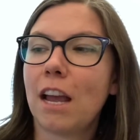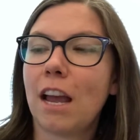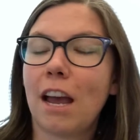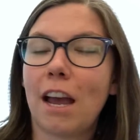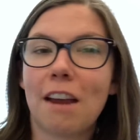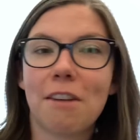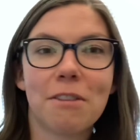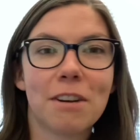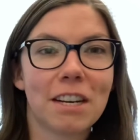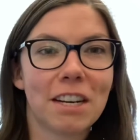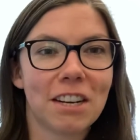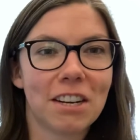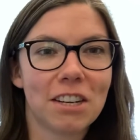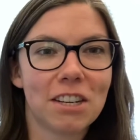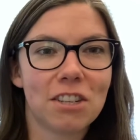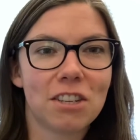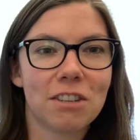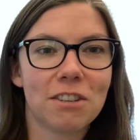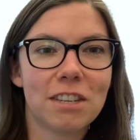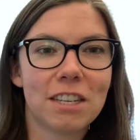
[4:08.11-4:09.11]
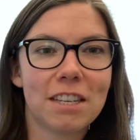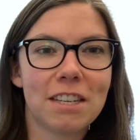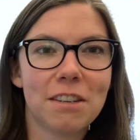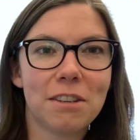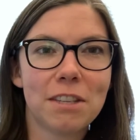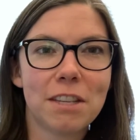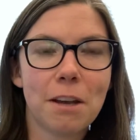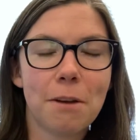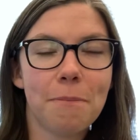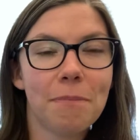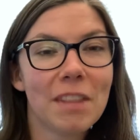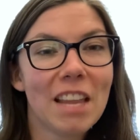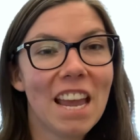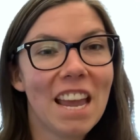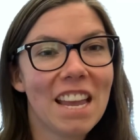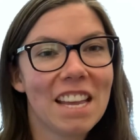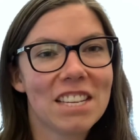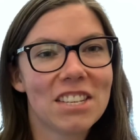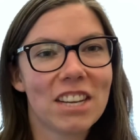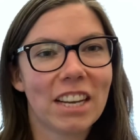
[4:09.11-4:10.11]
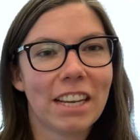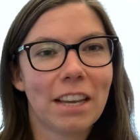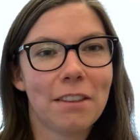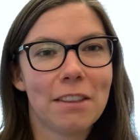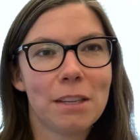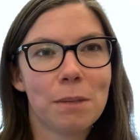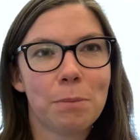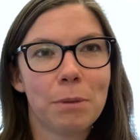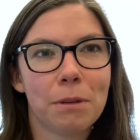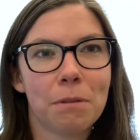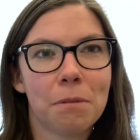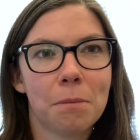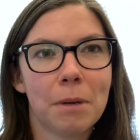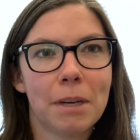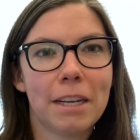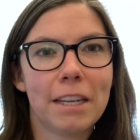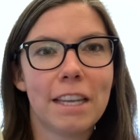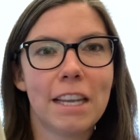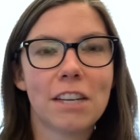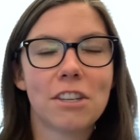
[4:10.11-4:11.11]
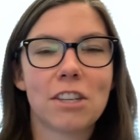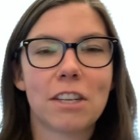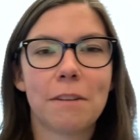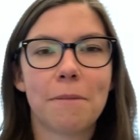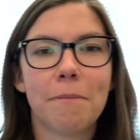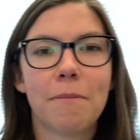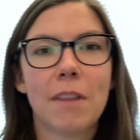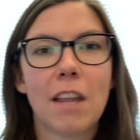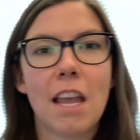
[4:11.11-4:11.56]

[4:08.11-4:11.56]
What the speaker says: I would encourage you to do so and check out this book from our collection.